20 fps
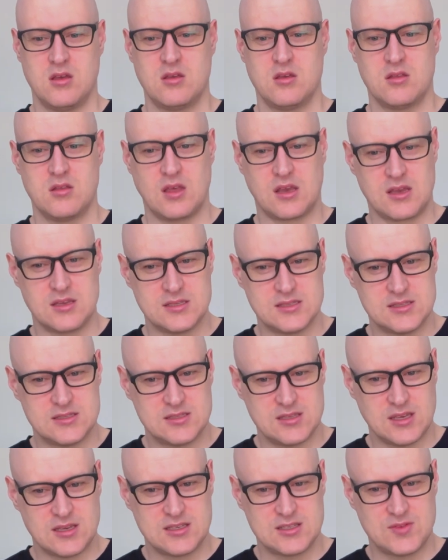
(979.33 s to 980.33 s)
like a
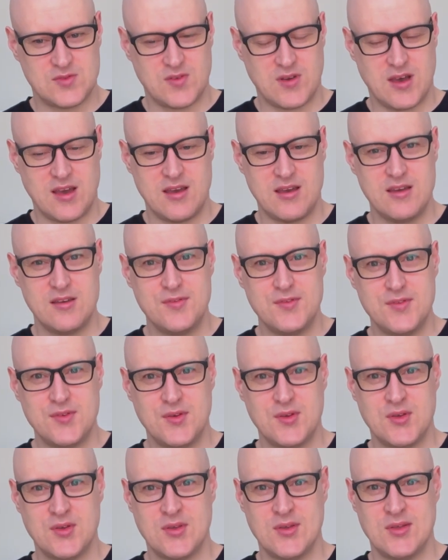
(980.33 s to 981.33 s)
6/5
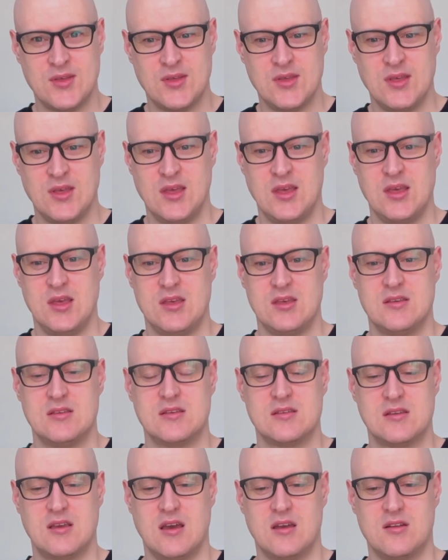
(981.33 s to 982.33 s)

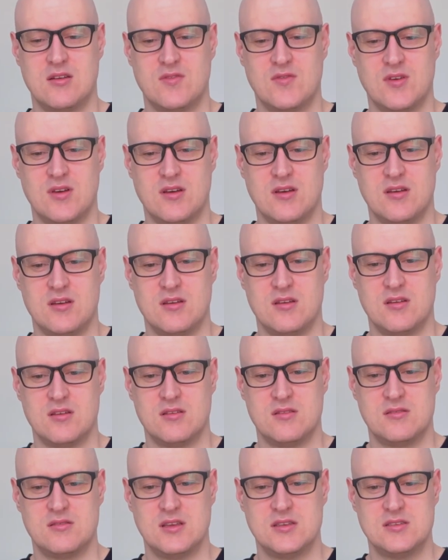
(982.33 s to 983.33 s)
kind of a
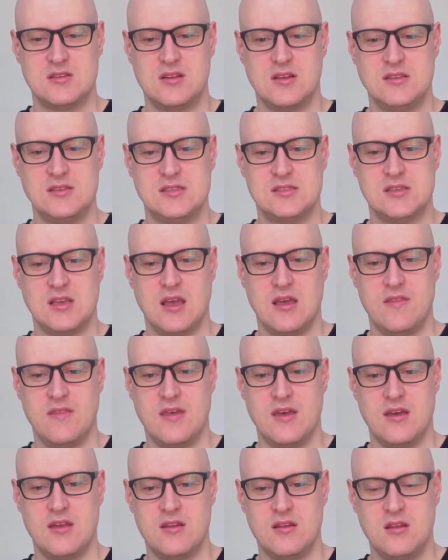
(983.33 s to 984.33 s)
dissonance, and
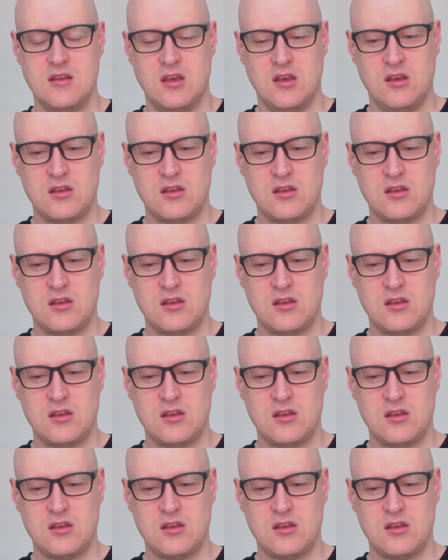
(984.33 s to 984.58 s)
then